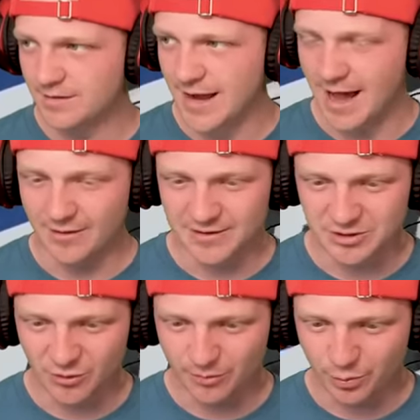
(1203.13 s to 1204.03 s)
Now, let's
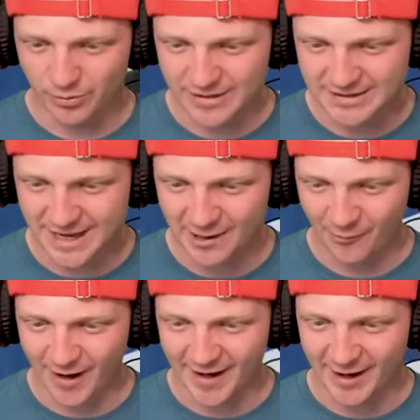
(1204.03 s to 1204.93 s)
do a brewing stand
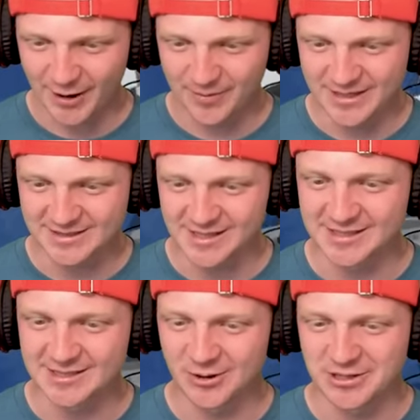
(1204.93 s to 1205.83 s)
right here because
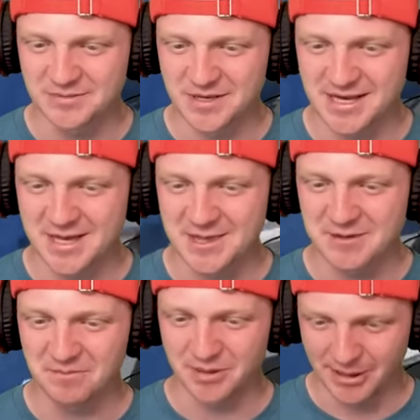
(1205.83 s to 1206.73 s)
this is going to be
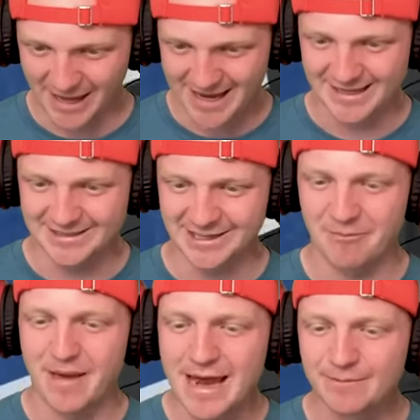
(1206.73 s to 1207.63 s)
the blades, the
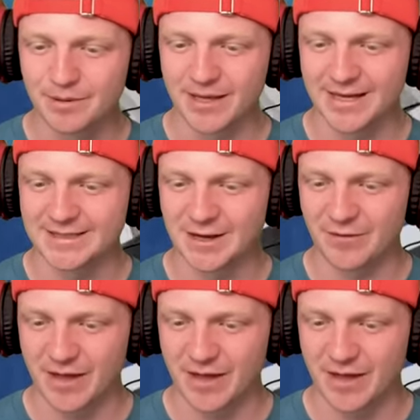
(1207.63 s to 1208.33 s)
main blades of the